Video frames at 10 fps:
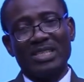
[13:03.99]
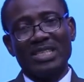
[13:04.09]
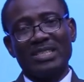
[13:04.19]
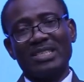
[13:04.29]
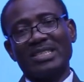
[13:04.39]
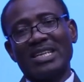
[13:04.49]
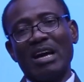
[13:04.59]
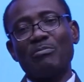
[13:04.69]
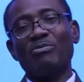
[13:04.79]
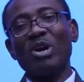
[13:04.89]
it is an
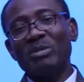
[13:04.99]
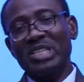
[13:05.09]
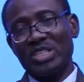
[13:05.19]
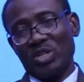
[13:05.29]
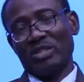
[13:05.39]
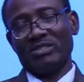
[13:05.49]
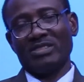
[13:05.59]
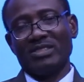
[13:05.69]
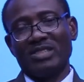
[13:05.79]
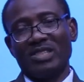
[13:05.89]
abomination
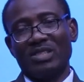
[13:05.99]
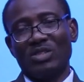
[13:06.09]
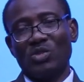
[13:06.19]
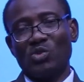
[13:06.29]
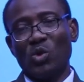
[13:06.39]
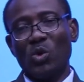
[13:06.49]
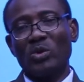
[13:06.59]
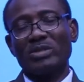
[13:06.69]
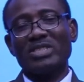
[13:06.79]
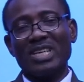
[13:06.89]

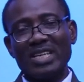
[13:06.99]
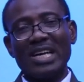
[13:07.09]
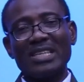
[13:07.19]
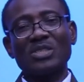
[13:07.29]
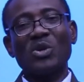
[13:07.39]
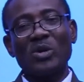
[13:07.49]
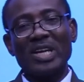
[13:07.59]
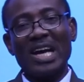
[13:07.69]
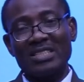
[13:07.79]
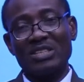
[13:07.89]
to say that God
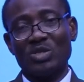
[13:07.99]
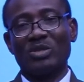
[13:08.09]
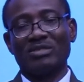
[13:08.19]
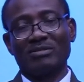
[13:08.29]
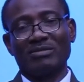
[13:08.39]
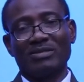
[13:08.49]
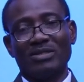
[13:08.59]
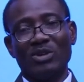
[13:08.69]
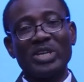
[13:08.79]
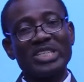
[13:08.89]
has a son
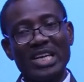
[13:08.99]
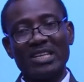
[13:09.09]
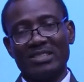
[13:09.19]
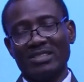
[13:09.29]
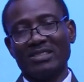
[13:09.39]
or a child.